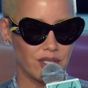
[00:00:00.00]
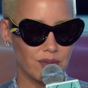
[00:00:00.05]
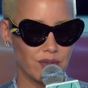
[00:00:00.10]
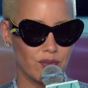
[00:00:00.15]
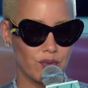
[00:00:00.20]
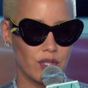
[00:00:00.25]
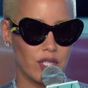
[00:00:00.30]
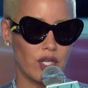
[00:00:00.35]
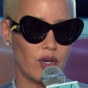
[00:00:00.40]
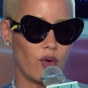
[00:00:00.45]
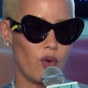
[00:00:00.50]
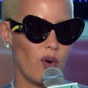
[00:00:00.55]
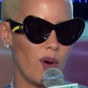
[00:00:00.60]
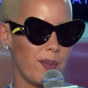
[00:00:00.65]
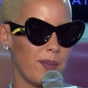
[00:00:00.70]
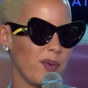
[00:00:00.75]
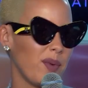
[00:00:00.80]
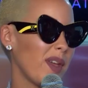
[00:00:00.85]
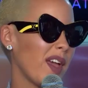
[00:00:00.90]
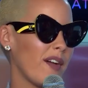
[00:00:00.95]
year was really cool. I
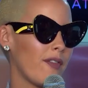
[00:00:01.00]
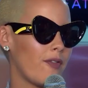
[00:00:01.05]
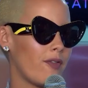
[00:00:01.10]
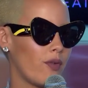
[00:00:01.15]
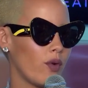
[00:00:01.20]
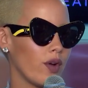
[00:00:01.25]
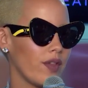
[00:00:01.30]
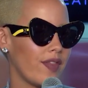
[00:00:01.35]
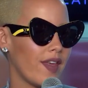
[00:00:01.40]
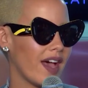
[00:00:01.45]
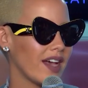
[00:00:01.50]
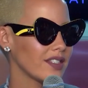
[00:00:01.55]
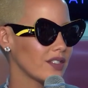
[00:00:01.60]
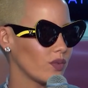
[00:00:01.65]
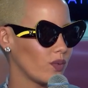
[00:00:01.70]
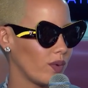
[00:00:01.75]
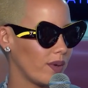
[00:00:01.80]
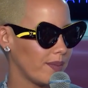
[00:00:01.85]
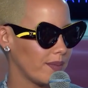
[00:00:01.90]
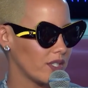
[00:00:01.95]
mean, we have four
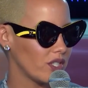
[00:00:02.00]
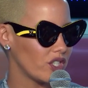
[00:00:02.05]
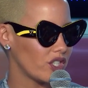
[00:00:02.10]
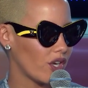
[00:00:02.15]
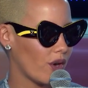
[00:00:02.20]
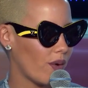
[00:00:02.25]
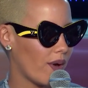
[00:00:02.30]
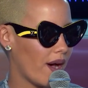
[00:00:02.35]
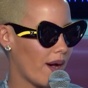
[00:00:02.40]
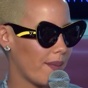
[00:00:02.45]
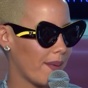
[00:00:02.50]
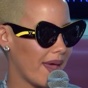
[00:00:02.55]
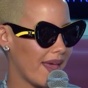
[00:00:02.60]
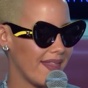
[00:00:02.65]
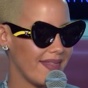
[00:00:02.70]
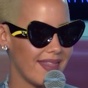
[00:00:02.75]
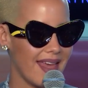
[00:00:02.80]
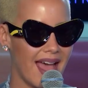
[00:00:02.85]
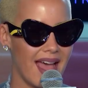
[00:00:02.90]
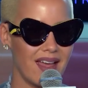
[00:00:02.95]
thousand women show up,
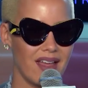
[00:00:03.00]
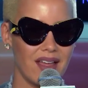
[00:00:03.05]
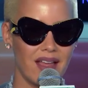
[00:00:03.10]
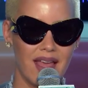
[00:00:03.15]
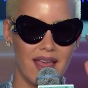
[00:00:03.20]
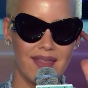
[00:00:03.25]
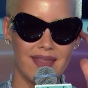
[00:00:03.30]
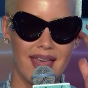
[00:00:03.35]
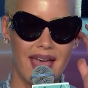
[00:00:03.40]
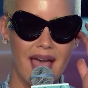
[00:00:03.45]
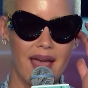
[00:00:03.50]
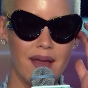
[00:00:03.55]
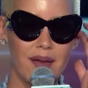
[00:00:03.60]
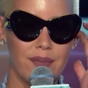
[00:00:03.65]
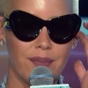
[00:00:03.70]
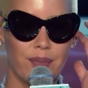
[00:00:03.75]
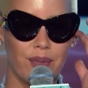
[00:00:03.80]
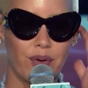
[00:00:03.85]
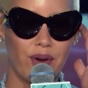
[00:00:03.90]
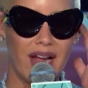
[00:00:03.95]
and that and that
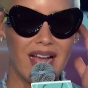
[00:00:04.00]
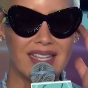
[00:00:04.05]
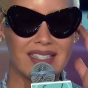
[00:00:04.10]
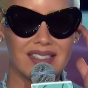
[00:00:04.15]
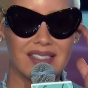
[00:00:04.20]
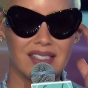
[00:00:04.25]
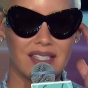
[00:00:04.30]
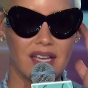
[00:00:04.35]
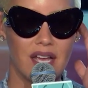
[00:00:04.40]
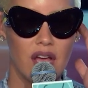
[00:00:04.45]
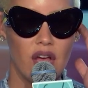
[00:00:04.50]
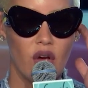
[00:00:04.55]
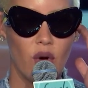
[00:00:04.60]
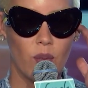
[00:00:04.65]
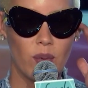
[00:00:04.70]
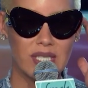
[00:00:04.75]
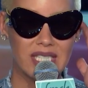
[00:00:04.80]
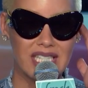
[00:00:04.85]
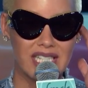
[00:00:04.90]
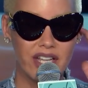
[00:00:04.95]
press
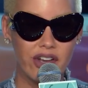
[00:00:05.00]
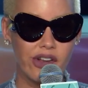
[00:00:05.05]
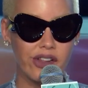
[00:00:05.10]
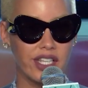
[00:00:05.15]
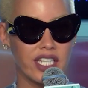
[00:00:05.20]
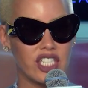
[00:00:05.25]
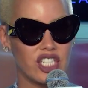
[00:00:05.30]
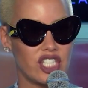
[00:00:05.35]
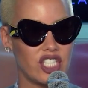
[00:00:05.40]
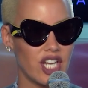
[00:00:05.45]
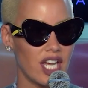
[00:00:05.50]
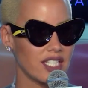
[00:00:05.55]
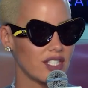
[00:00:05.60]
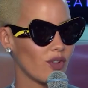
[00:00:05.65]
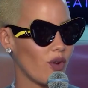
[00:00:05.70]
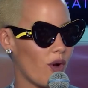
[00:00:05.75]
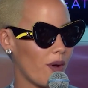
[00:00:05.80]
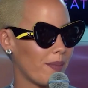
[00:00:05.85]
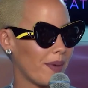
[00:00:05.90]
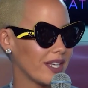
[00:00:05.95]
was literally
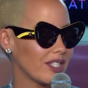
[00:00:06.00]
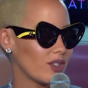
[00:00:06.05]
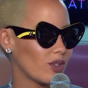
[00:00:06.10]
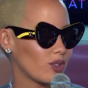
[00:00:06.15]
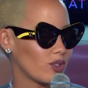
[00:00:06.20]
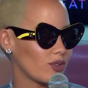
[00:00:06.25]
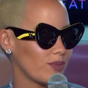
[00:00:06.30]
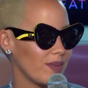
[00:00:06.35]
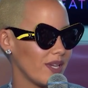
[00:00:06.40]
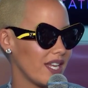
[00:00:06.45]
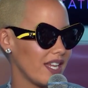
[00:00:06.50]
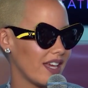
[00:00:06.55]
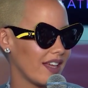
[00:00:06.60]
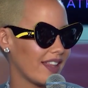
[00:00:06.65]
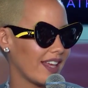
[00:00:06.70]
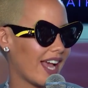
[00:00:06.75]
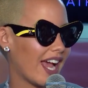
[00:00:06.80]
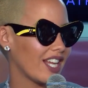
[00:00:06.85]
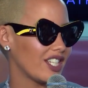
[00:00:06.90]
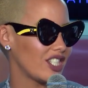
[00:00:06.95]
just on my social media.
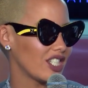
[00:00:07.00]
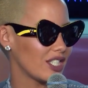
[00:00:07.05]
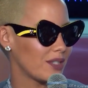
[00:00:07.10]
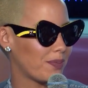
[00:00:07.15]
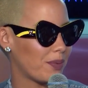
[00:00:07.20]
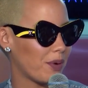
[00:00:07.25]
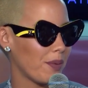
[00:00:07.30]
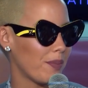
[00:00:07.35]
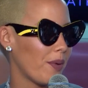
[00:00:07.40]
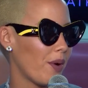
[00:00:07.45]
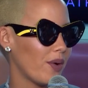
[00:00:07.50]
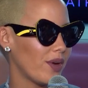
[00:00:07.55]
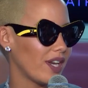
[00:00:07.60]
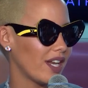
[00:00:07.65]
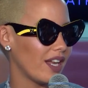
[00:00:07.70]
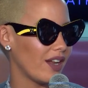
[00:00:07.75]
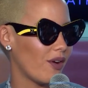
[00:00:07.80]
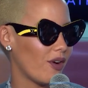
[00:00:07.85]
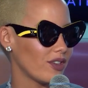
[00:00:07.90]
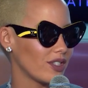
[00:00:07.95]
Like I just promoted
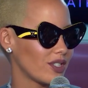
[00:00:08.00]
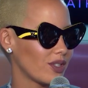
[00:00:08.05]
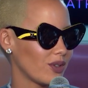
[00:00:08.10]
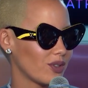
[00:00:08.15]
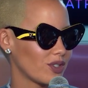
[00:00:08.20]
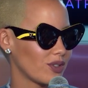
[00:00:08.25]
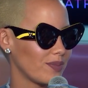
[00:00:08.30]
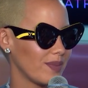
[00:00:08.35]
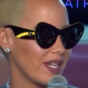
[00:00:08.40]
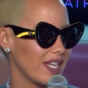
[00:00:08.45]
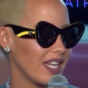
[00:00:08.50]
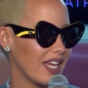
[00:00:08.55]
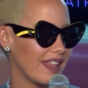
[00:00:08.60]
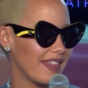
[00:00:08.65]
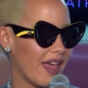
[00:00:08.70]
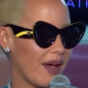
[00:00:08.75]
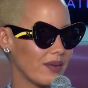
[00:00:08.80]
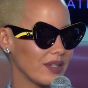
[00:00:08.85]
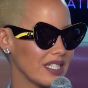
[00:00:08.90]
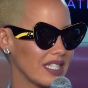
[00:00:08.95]
it on social media,
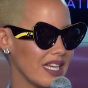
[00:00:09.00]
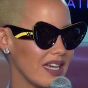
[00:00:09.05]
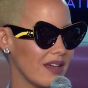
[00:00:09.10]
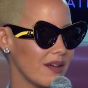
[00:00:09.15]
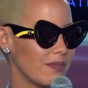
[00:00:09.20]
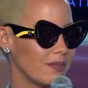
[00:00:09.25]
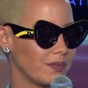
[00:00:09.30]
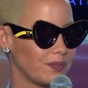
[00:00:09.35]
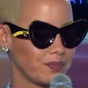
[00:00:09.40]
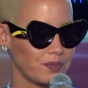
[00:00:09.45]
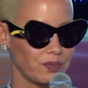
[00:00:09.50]
and that was it.